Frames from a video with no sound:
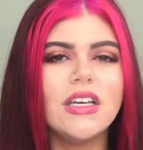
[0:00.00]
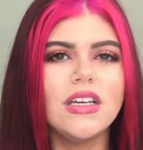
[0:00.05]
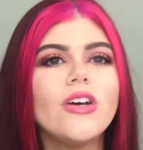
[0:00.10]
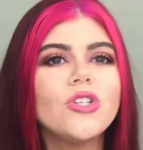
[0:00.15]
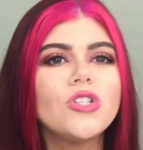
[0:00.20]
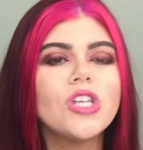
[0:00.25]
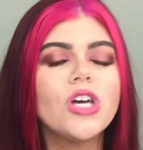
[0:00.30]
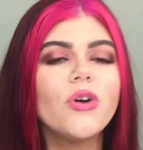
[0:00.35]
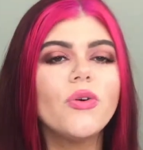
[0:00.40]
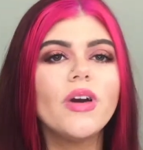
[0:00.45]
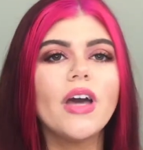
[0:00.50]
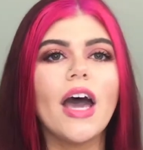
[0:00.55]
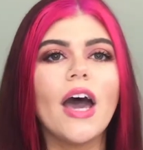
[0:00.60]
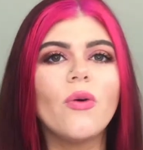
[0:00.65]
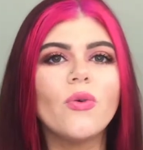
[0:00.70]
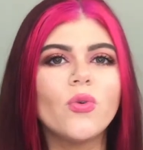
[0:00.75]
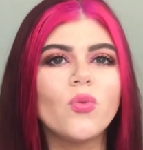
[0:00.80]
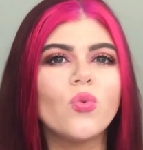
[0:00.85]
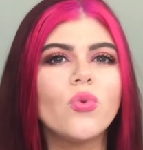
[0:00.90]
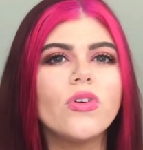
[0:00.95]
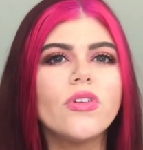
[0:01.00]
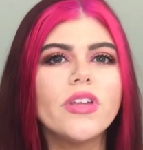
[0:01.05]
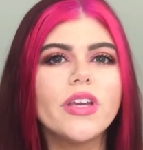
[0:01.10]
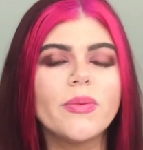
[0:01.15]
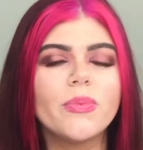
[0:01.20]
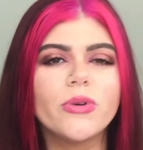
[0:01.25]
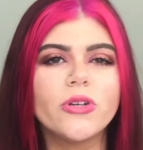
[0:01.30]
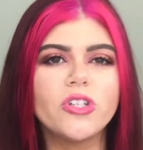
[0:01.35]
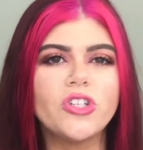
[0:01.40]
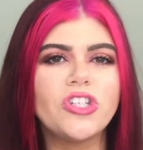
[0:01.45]
Also, I would really
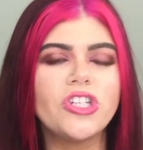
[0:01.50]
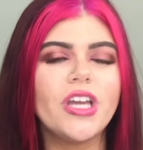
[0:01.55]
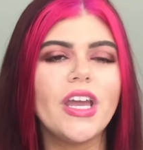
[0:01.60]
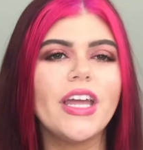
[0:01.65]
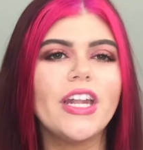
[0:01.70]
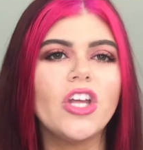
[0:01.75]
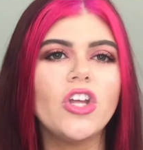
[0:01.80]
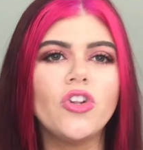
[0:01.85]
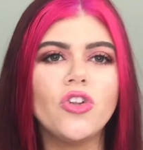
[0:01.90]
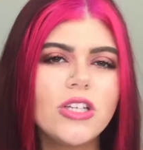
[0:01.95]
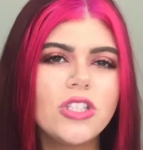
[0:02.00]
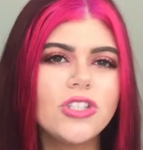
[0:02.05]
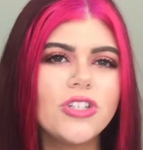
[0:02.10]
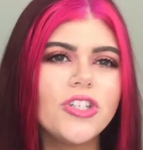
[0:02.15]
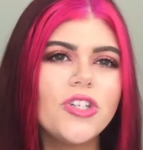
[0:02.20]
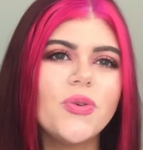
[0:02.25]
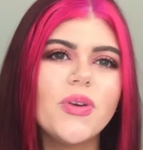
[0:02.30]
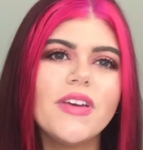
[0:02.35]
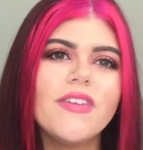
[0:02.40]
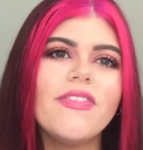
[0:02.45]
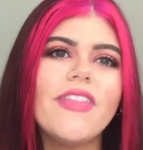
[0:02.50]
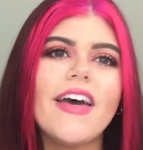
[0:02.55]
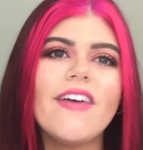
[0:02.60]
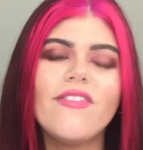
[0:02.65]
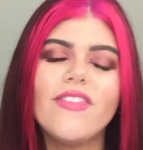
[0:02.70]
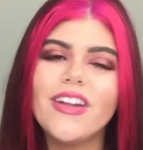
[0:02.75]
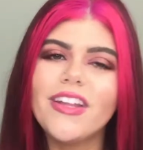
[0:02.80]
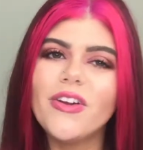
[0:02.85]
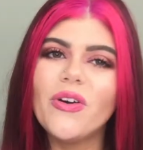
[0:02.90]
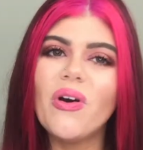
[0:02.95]
appreciate it. Make sure you give that
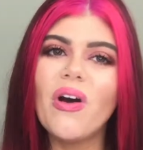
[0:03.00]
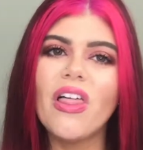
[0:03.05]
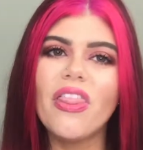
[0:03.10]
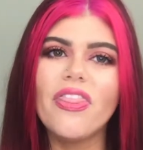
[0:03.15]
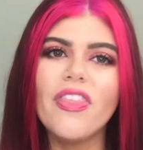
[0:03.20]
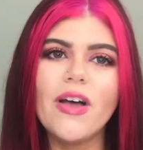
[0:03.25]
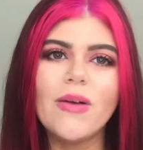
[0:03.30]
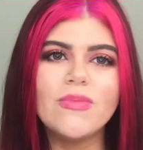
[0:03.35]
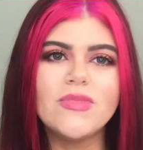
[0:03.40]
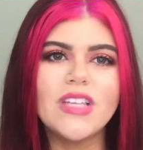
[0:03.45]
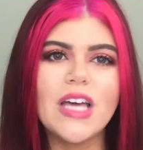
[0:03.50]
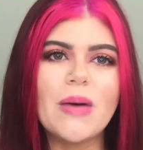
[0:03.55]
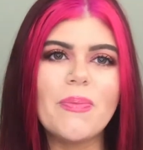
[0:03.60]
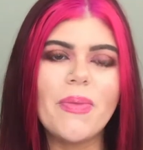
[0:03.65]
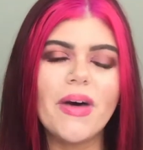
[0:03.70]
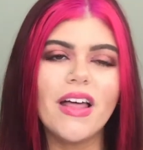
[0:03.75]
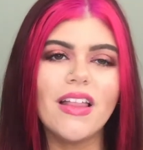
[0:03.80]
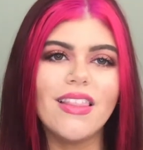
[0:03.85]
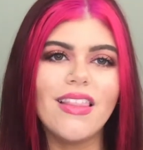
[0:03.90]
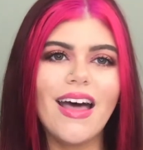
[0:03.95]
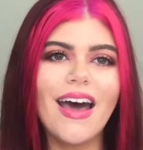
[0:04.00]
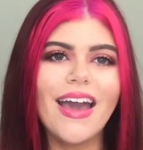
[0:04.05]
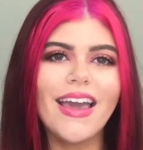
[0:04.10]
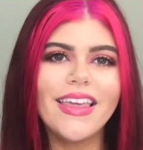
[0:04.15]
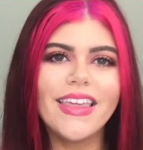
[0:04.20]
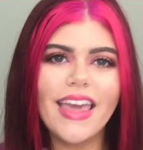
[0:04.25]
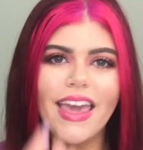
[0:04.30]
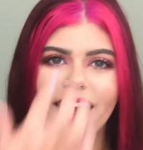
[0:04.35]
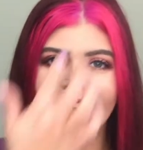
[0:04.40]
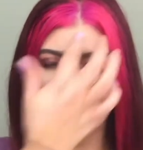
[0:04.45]
video a thumbs up, a like,
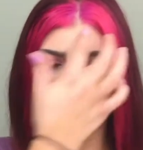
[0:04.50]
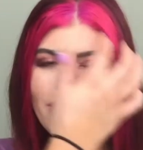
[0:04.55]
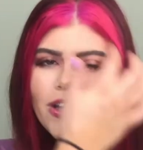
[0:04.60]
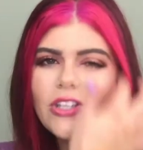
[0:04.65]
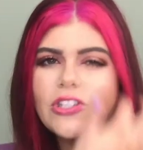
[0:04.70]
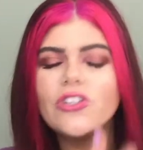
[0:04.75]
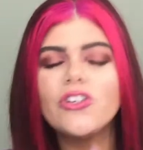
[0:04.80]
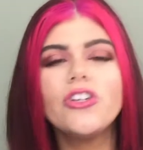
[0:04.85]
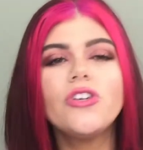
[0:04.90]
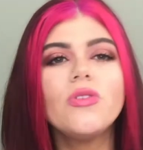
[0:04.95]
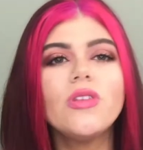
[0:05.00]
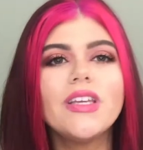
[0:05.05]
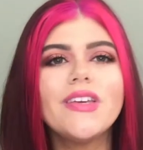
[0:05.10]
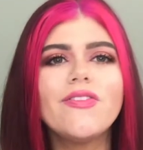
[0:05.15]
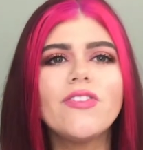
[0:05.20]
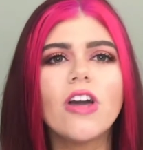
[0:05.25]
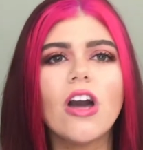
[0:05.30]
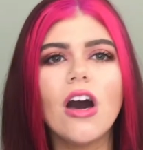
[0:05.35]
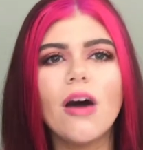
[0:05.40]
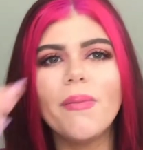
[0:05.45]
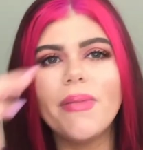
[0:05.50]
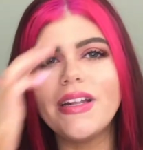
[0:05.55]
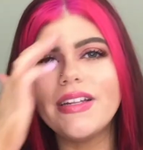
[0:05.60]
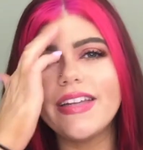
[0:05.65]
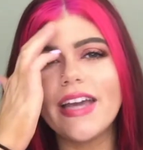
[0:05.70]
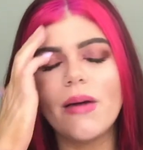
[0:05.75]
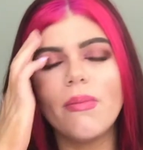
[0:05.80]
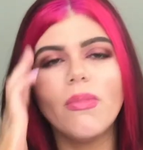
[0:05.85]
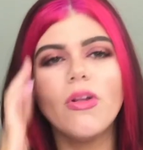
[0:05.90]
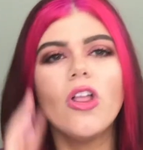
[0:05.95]
and make sure you leave a comment
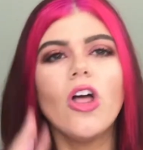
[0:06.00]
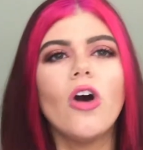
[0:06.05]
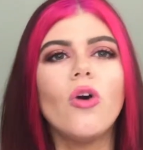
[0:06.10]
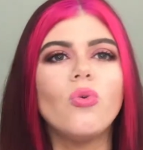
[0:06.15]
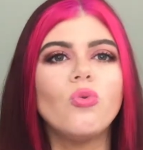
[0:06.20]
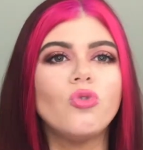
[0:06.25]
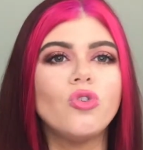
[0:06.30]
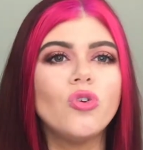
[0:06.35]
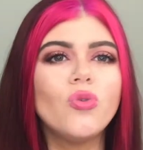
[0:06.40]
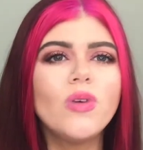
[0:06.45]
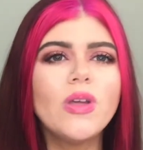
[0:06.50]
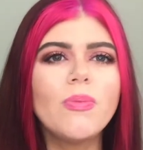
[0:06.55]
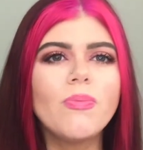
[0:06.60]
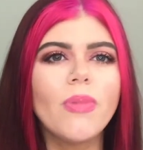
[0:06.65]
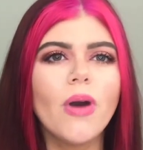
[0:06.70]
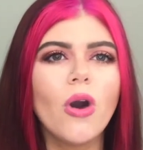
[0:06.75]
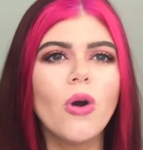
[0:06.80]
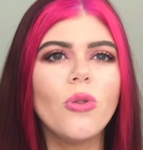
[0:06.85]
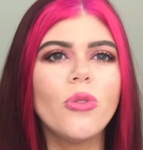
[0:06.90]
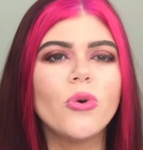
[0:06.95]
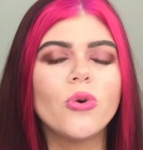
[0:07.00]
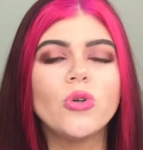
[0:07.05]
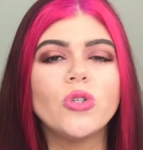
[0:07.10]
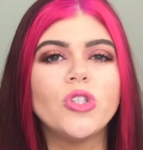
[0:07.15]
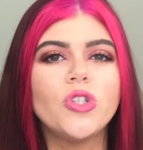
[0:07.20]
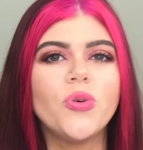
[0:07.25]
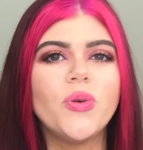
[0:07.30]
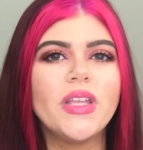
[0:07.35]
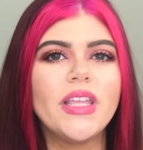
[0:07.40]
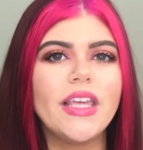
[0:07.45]
down below. Doing both or
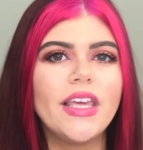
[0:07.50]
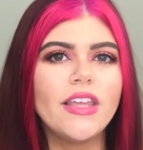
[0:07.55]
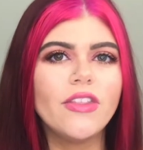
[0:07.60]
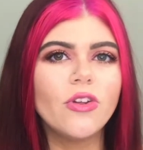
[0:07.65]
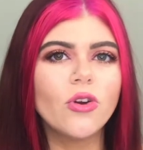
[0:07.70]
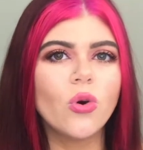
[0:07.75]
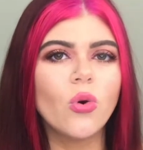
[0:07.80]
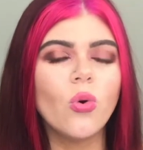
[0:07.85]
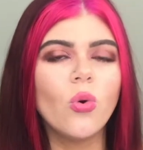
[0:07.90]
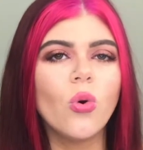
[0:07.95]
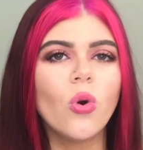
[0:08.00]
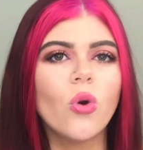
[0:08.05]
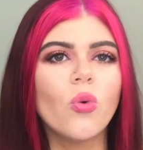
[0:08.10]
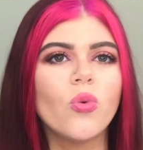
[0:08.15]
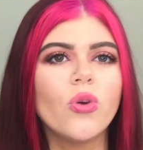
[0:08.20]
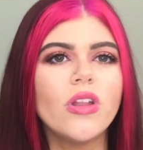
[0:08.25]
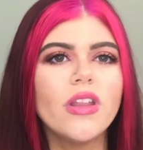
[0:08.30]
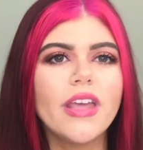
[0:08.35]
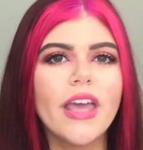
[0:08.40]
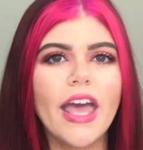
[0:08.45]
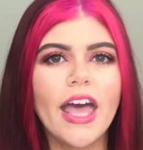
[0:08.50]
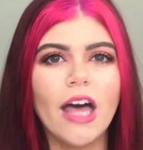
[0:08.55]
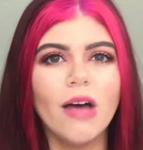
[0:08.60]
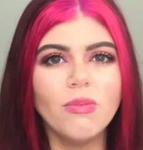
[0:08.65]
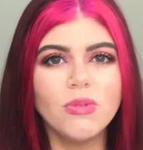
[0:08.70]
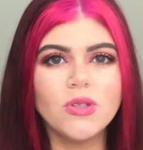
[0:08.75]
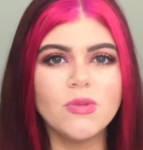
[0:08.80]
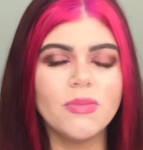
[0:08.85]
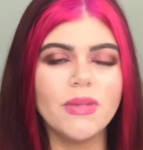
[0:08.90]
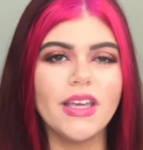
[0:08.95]
doing either or really
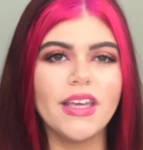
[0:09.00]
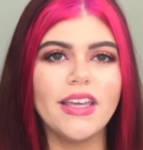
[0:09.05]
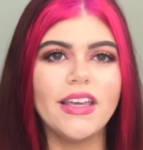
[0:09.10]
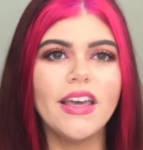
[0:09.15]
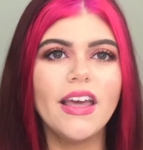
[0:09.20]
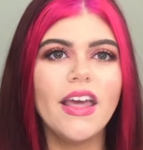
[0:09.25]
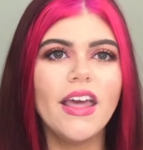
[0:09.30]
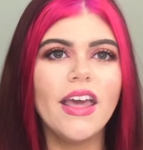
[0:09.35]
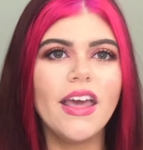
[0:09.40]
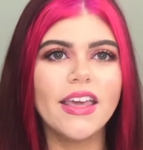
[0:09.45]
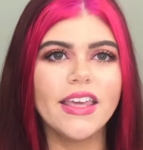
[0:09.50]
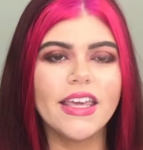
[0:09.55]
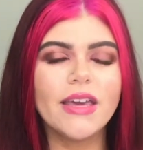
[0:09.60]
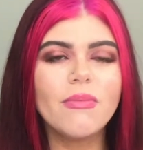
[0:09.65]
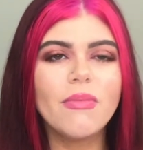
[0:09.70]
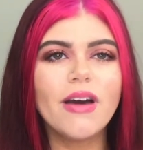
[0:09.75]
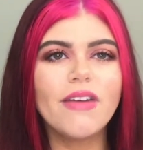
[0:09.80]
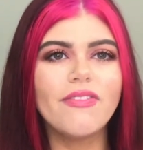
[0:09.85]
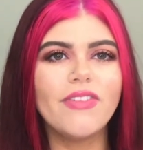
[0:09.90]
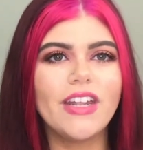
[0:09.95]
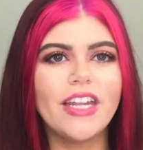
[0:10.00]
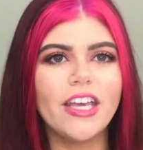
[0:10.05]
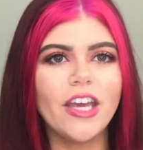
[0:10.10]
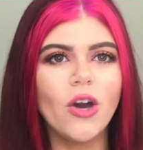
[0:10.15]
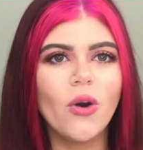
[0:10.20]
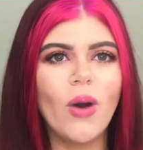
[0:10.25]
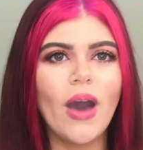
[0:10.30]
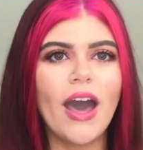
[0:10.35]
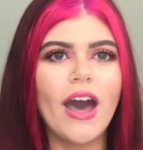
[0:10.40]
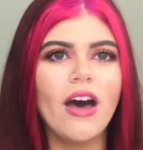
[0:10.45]
helps me get my
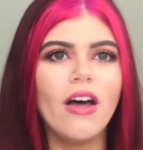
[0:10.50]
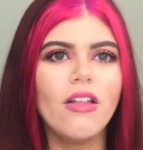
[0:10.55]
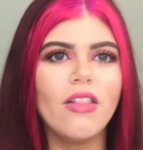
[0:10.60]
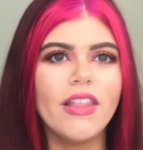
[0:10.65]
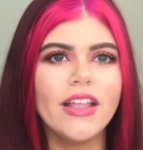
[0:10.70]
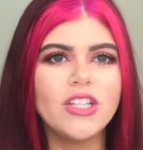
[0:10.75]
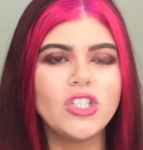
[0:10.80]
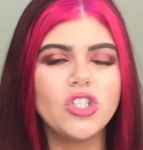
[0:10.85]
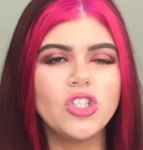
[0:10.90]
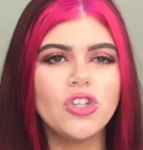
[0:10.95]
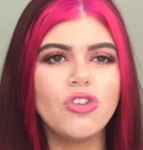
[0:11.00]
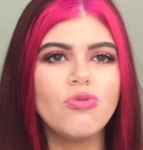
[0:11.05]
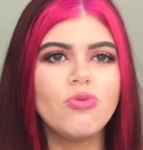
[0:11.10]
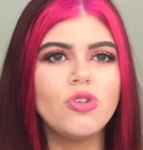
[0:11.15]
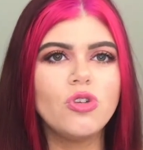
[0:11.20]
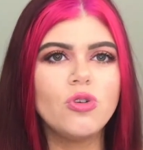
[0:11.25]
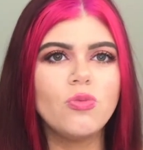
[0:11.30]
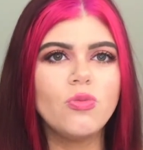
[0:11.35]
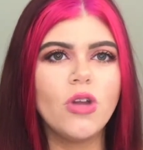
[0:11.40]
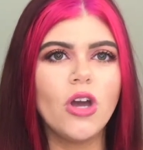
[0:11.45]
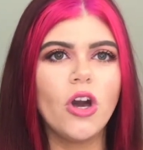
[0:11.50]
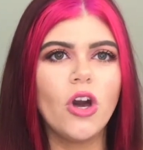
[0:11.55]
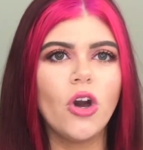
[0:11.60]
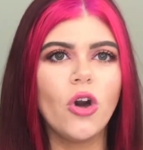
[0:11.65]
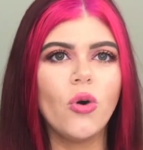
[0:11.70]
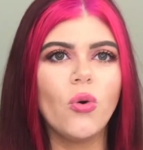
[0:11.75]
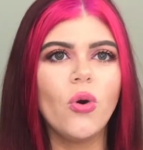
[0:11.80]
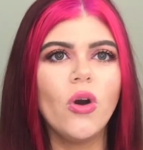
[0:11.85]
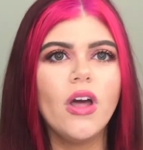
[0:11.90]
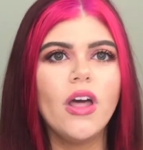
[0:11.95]
video out, lets YouTube know,